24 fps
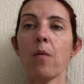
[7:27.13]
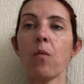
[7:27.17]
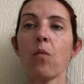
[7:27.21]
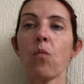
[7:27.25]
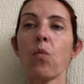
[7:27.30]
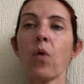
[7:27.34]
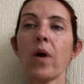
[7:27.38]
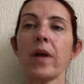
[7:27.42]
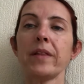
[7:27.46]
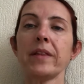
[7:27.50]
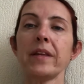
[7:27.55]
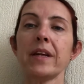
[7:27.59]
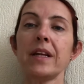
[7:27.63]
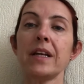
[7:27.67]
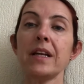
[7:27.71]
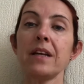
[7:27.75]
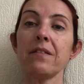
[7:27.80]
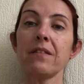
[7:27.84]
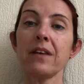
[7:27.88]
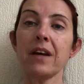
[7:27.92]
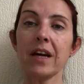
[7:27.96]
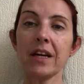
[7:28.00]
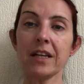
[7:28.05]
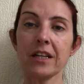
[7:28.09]
When the
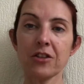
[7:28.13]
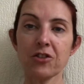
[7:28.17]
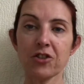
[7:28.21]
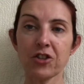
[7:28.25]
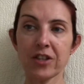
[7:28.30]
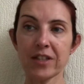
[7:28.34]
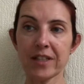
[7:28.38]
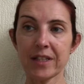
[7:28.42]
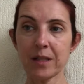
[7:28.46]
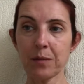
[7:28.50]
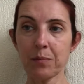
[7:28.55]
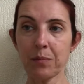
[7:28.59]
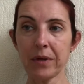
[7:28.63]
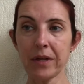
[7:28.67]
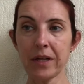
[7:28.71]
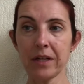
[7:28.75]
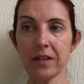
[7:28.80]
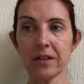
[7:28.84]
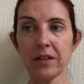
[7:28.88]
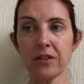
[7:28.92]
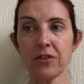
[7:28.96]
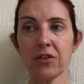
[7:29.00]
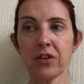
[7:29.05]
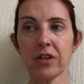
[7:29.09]
liver energy is
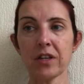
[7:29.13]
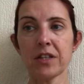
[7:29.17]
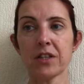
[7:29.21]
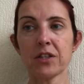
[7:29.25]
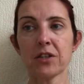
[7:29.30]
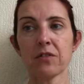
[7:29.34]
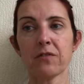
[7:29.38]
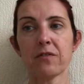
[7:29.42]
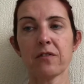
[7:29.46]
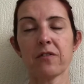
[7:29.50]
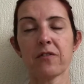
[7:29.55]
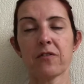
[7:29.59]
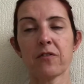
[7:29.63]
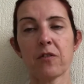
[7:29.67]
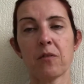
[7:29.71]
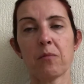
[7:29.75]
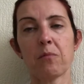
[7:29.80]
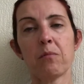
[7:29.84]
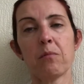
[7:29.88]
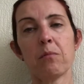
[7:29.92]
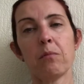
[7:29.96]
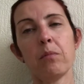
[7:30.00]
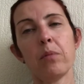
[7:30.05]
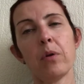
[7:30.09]
depleted, you can suffer from
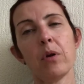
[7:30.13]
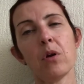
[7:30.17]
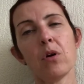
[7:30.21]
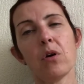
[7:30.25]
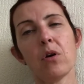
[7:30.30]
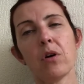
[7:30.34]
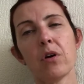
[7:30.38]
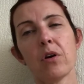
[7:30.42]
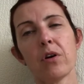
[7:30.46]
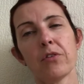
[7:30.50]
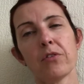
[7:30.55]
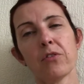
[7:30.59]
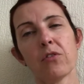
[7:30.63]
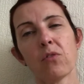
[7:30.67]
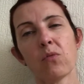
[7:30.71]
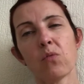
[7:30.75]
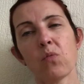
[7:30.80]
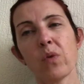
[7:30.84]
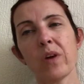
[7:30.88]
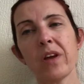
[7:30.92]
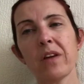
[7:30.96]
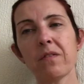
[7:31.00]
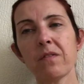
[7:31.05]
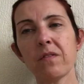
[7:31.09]
blurred or
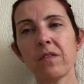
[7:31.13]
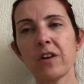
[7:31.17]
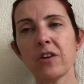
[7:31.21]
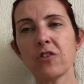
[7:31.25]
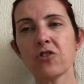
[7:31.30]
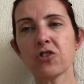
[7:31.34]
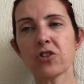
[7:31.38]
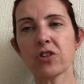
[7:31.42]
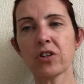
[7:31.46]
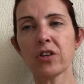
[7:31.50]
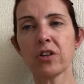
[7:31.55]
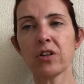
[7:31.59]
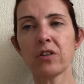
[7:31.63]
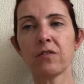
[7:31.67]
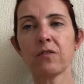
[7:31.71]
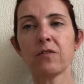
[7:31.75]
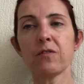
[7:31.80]
weak vision,